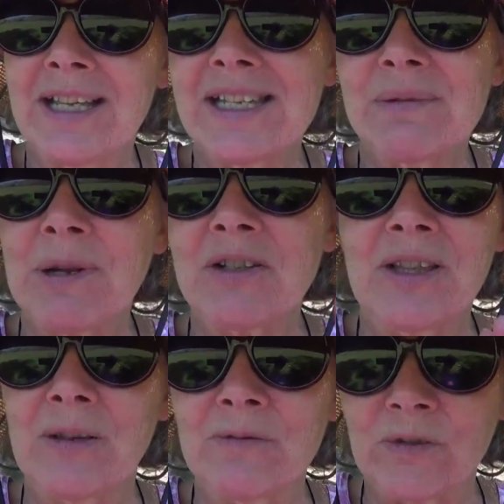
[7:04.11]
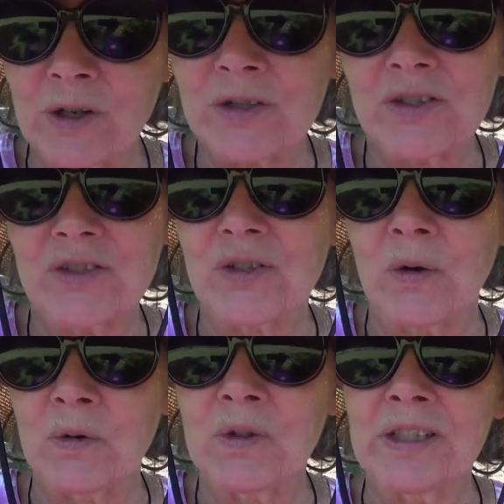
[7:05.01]
especially the first
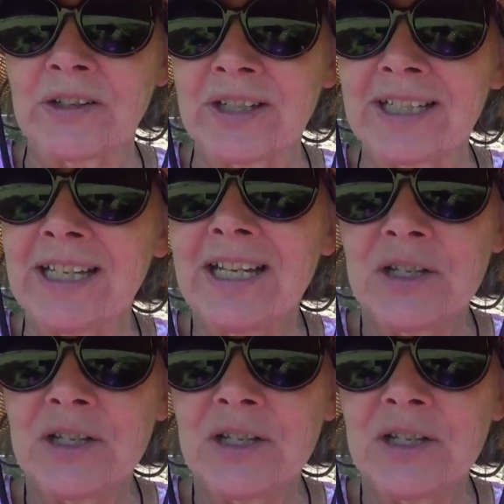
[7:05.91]
soul clearing